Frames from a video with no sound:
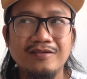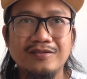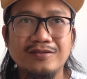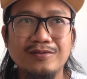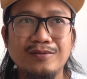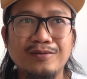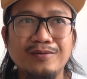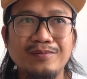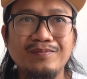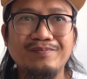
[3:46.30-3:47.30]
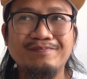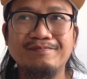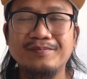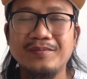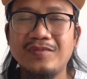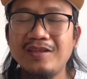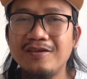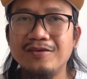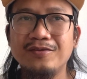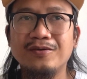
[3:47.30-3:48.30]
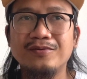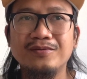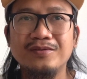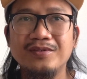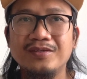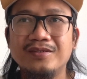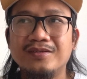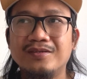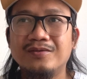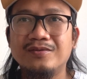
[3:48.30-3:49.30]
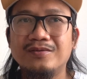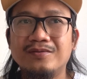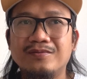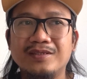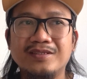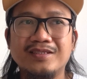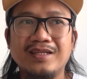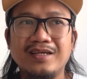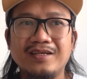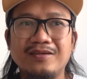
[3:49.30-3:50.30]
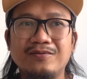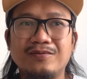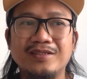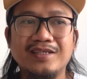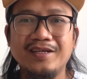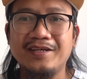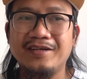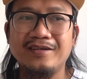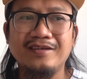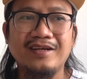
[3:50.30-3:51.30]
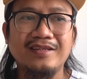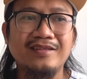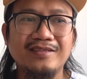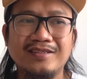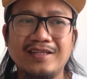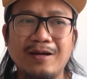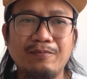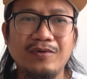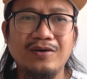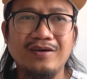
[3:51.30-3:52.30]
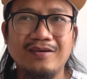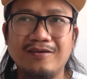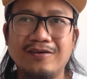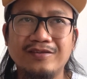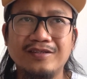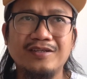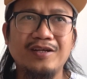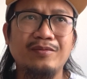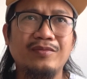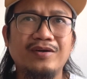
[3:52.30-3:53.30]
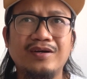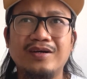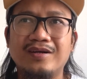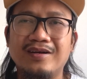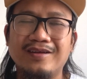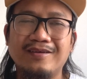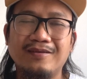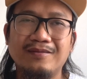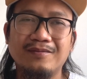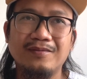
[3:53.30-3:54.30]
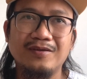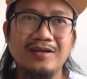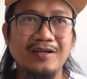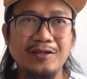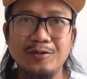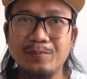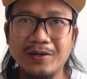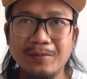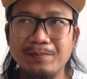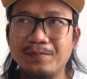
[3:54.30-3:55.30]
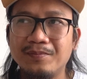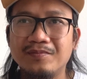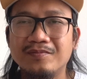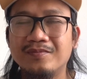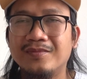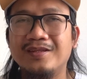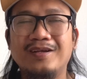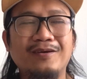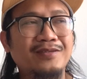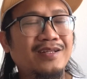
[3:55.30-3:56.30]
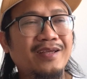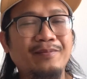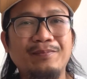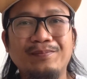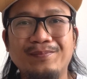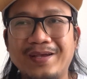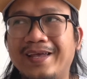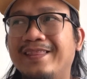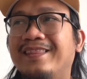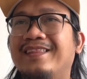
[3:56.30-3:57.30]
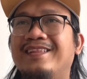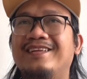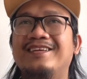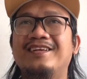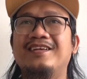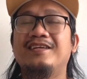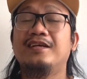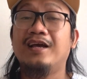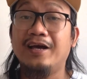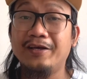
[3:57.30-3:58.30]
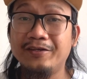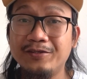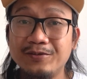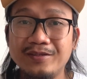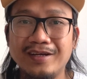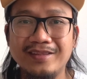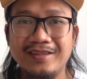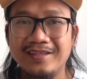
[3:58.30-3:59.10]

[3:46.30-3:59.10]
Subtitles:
So you know, once I hear that snap on the trimmer, like a little pop, I was like, man, I knew that